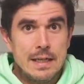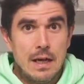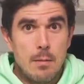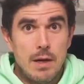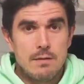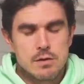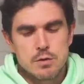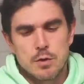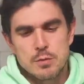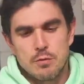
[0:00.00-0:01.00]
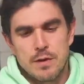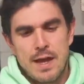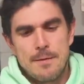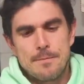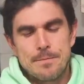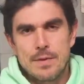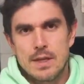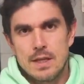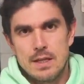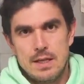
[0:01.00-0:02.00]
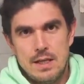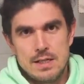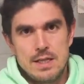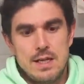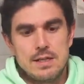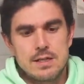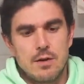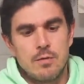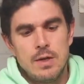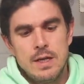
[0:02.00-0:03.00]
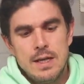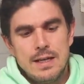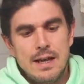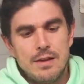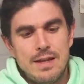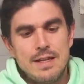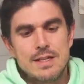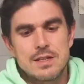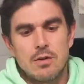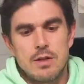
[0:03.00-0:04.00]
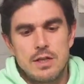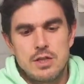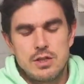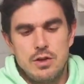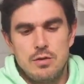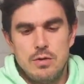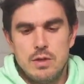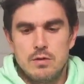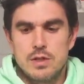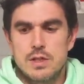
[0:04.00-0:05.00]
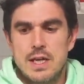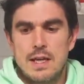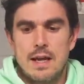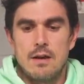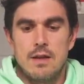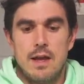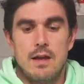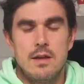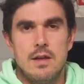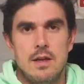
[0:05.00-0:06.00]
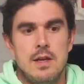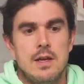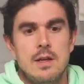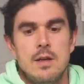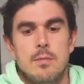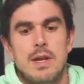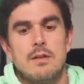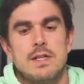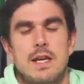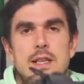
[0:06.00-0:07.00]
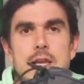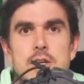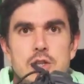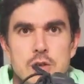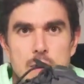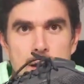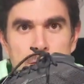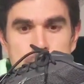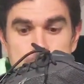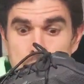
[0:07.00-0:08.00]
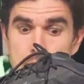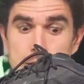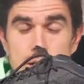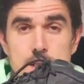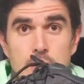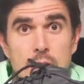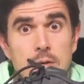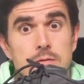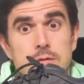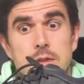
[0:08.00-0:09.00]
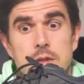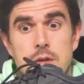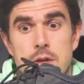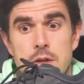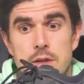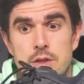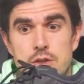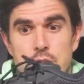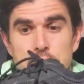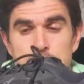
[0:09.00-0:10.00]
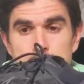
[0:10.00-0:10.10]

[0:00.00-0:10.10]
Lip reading: I believe is responsible for that is the insole. Now, the insole of this shoe, I'll just take it out there. Now taking that shoe out, the insole out, the shoe